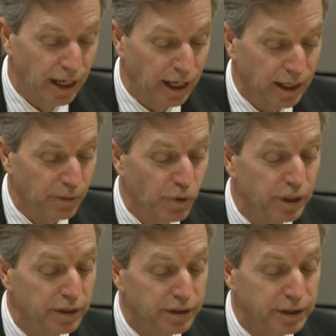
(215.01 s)
I
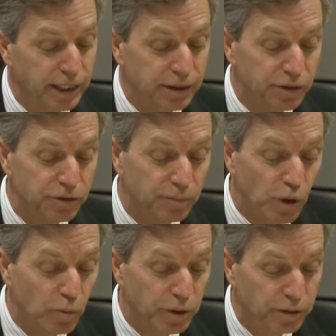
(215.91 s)
want to take just a
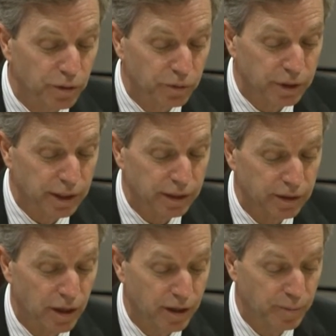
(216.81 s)
moment, though,
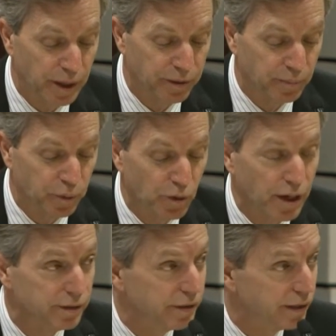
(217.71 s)
and talk about the
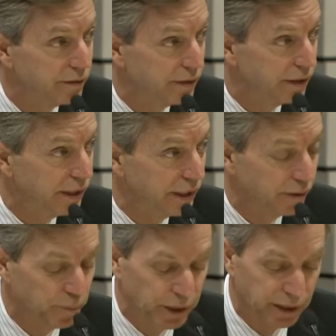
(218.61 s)
process that
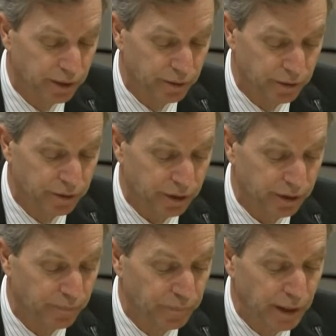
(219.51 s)
E&P undertook.
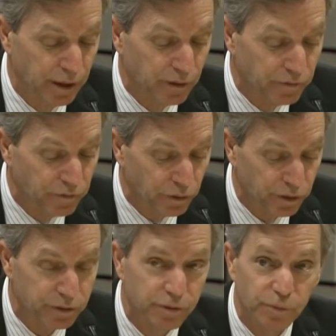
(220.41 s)

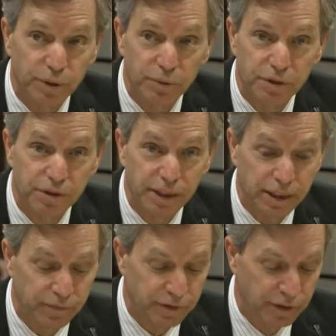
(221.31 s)
First, we
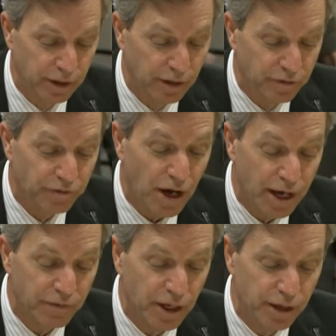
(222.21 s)
received
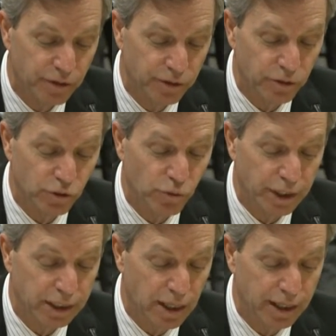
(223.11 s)

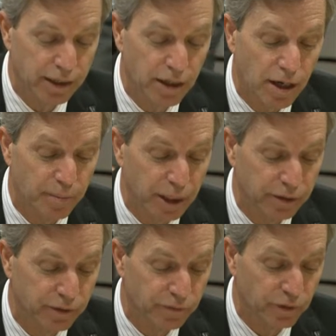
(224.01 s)
529
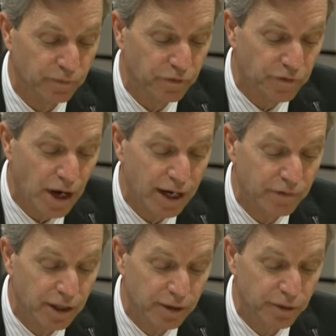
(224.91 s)
comments from
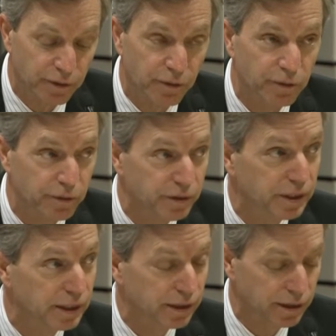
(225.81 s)

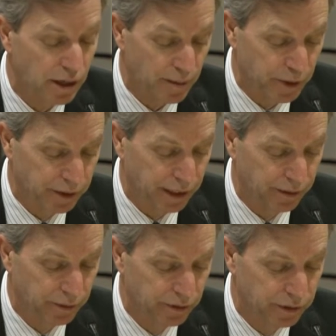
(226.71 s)
513
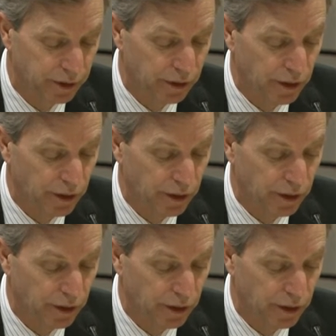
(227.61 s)
commentators.